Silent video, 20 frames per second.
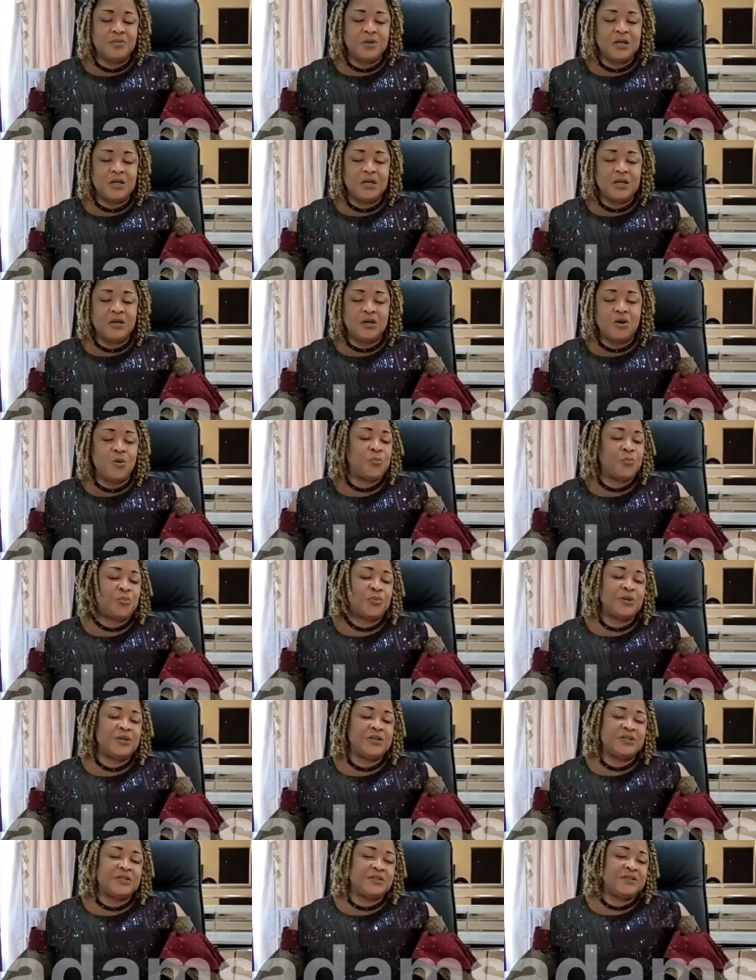uh,
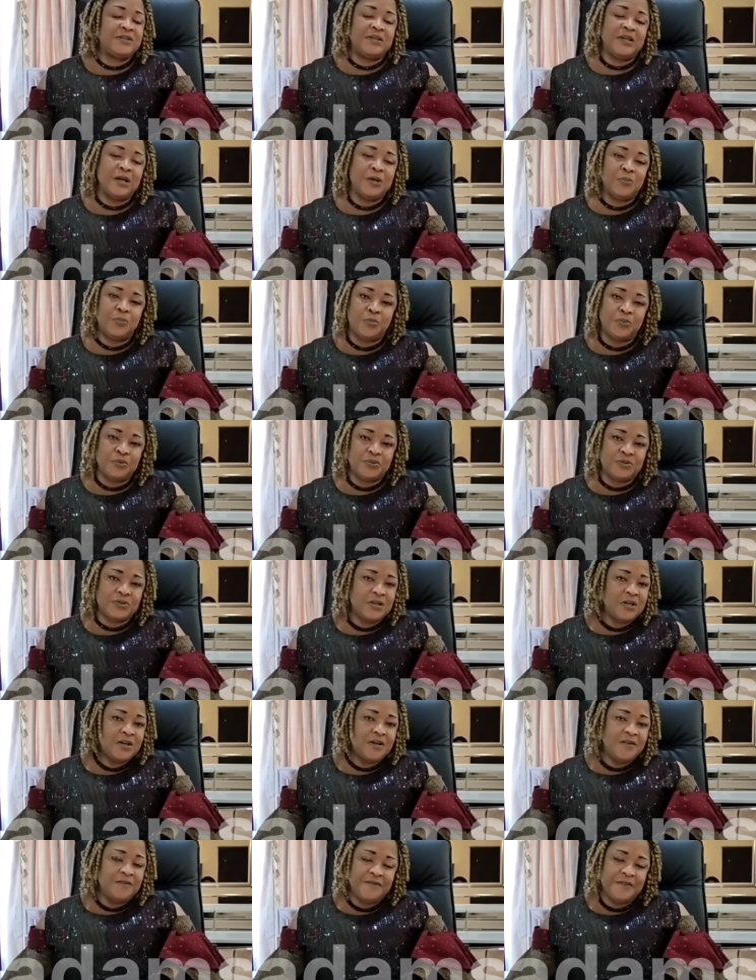operates the airport
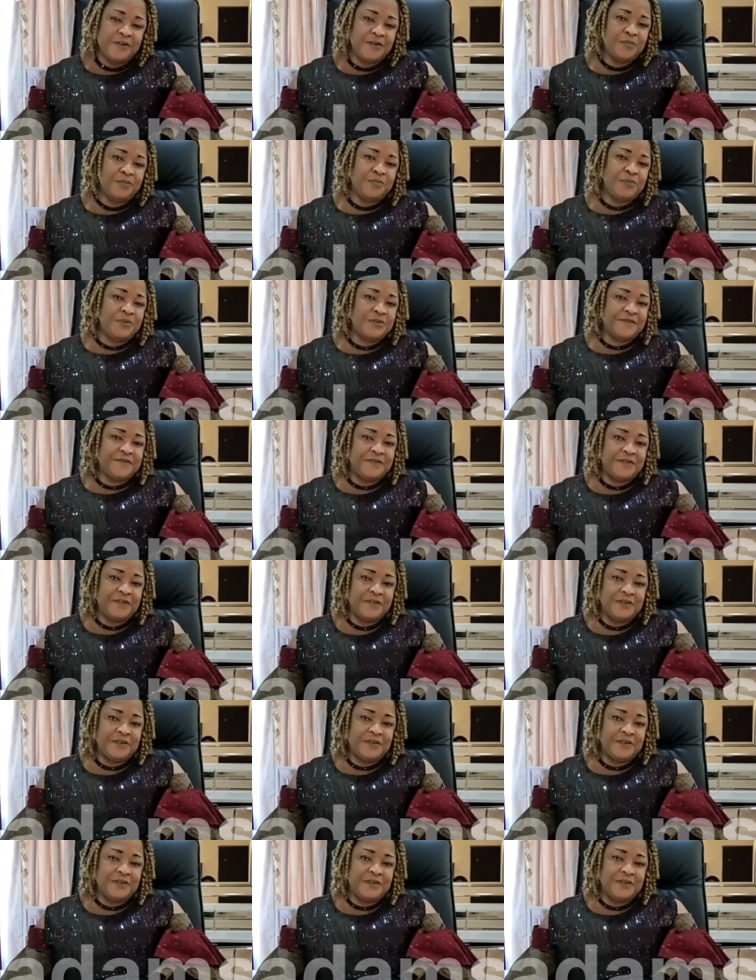very beautifully.